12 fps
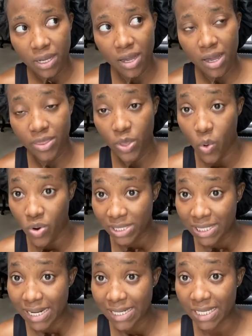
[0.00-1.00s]
The
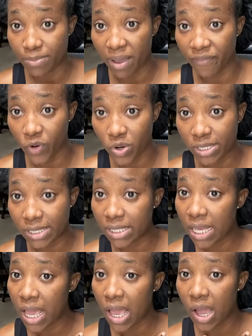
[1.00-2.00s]
hoarseness in my voice
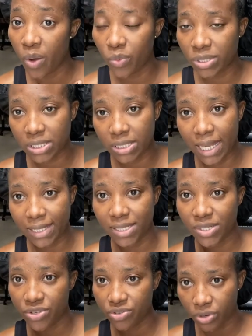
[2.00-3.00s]
was
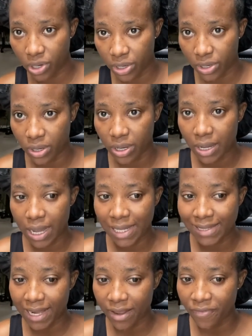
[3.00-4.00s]
getting stronger. I
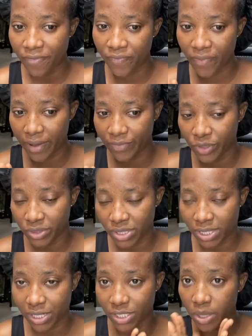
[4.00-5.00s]
started
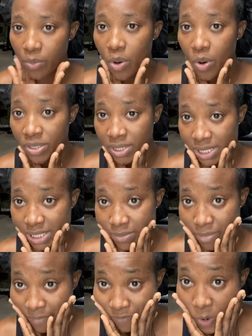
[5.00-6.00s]
noticing some hoarseness in
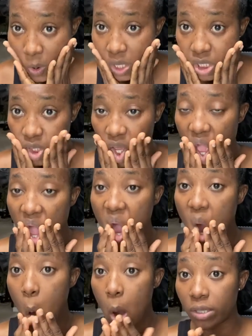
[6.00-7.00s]
my voice
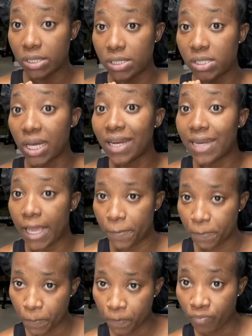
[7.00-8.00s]
on Sunday,
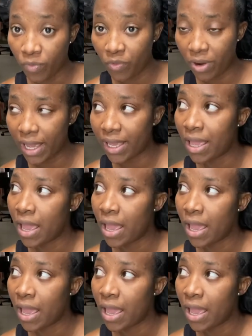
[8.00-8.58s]
right?